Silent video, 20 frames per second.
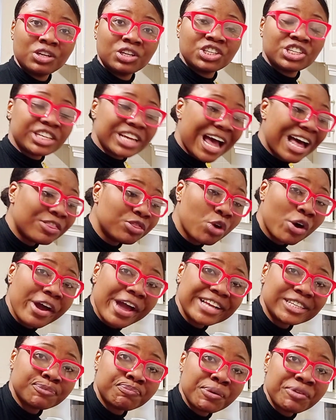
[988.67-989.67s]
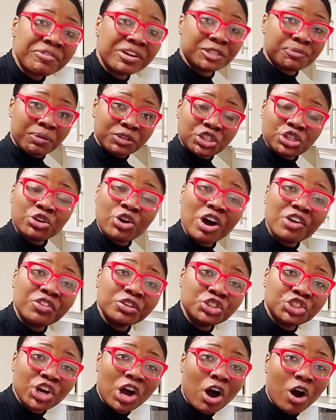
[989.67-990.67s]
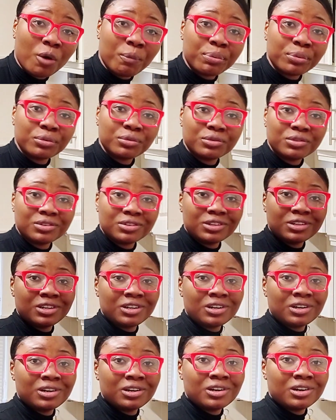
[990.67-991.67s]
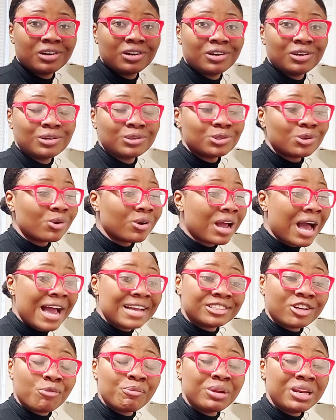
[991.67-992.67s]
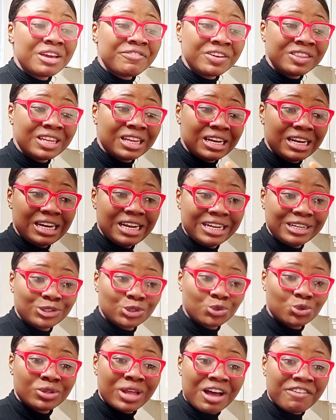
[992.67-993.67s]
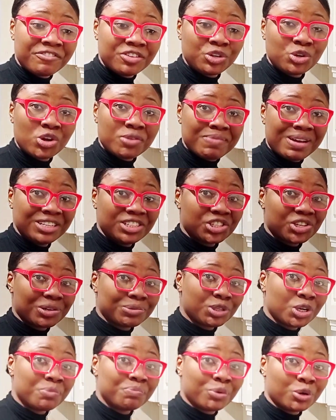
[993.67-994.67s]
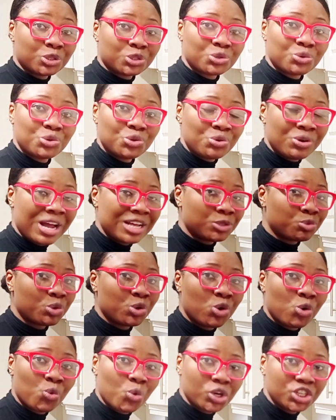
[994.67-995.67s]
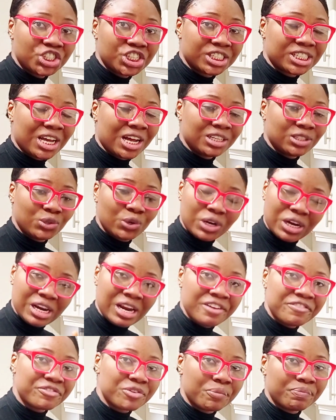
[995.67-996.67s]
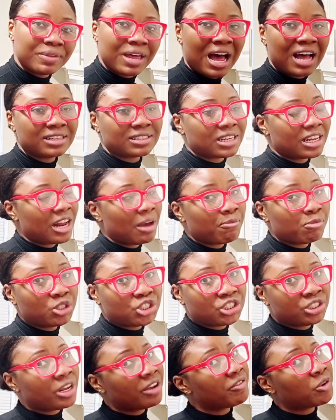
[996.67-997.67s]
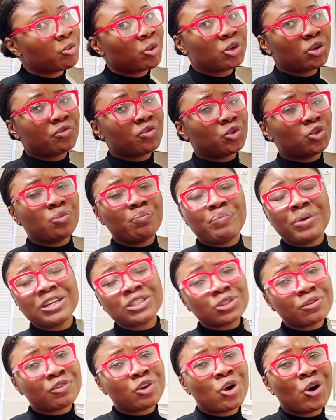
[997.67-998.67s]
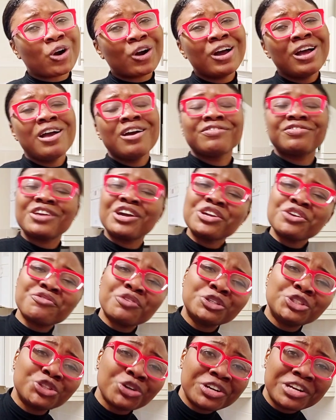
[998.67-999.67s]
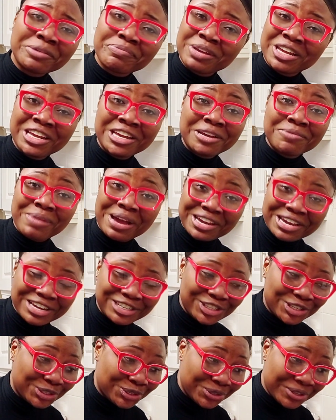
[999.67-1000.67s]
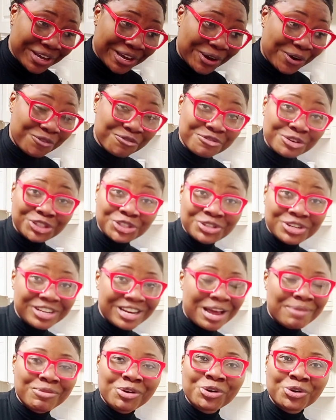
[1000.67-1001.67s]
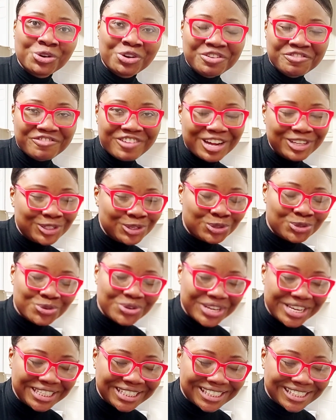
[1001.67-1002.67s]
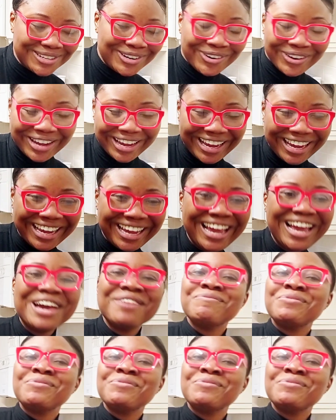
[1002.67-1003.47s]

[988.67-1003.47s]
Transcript: She had no experience, but she got the job. So guys, I'll be leaving the link to that video in my description box so you guys will go watch it and learn from that. And I'm wishing every one of you the best of luck. Thank you for joining me in my kitchen today. Unfortunately, I'm not going to invite you to eat, okay?